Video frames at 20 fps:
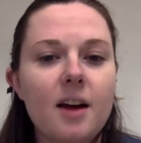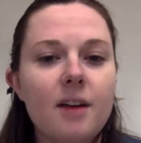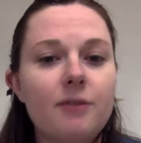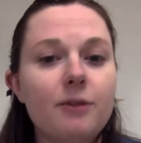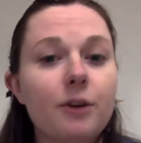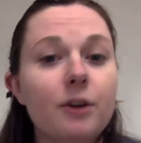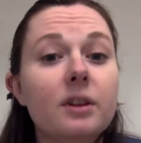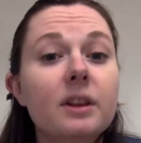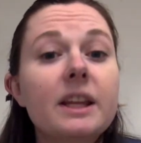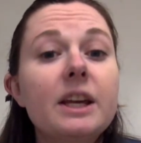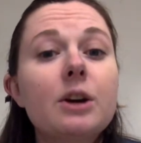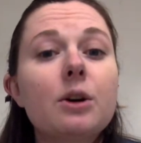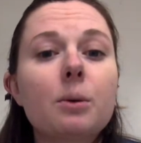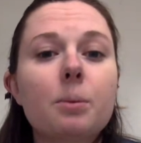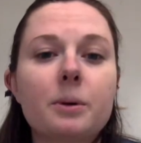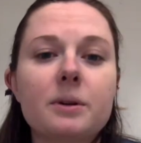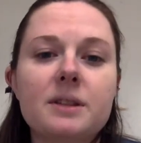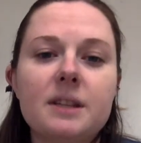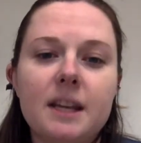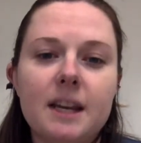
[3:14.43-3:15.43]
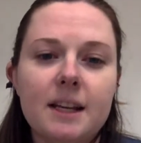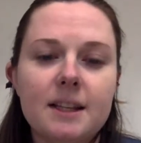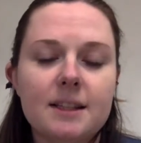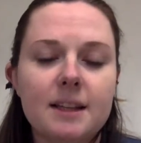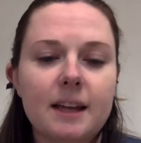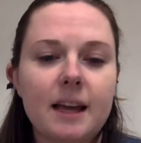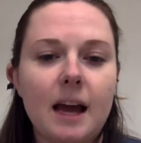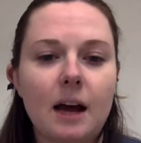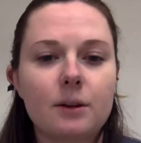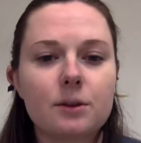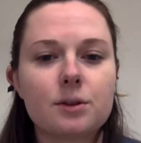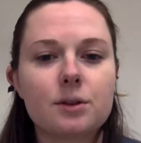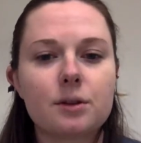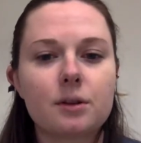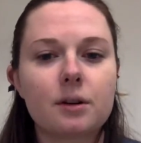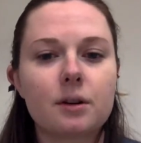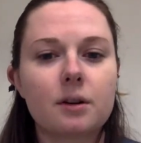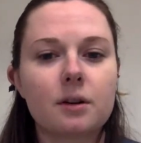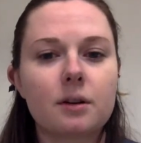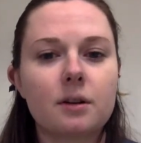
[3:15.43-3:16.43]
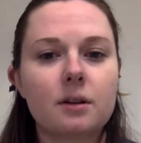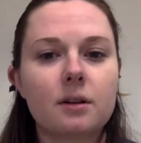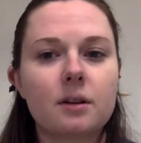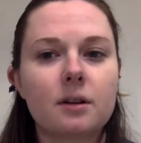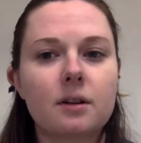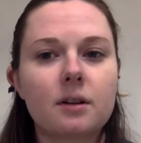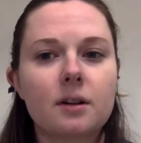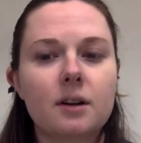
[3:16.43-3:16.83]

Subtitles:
for legal proceedings, the counselor,